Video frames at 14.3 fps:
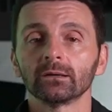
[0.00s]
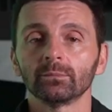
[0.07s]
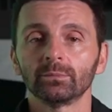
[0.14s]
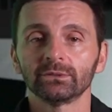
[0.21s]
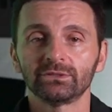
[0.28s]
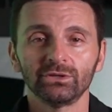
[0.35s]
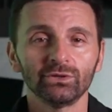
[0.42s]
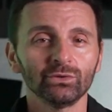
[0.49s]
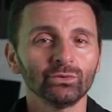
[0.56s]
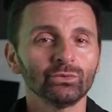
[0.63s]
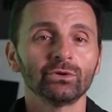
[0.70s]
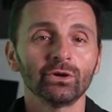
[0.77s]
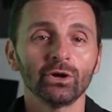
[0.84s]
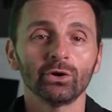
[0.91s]
But do
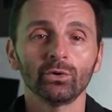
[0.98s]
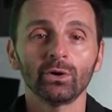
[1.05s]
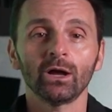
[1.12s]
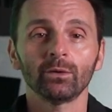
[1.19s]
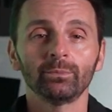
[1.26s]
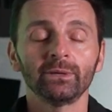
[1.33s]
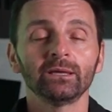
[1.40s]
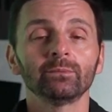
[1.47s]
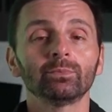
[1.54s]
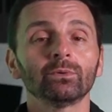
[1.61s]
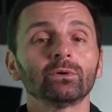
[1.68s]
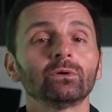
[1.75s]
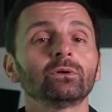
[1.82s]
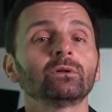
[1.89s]
you know how
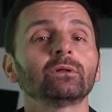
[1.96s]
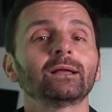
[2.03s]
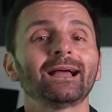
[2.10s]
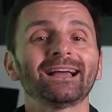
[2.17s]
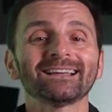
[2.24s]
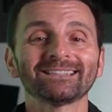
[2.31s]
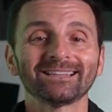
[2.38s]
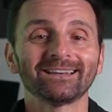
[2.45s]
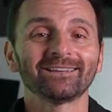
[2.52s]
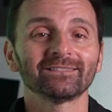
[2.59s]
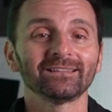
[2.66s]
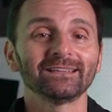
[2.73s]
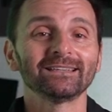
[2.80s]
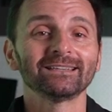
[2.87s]
people
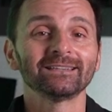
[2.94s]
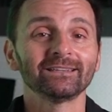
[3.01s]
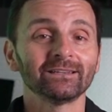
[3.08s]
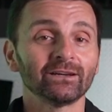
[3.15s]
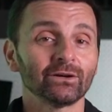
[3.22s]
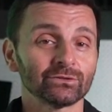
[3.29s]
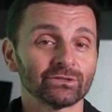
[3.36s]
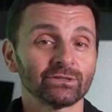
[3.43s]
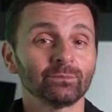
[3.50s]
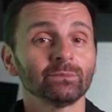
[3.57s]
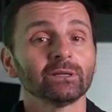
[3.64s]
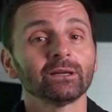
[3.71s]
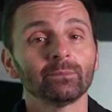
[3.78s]
accidentally are stumbling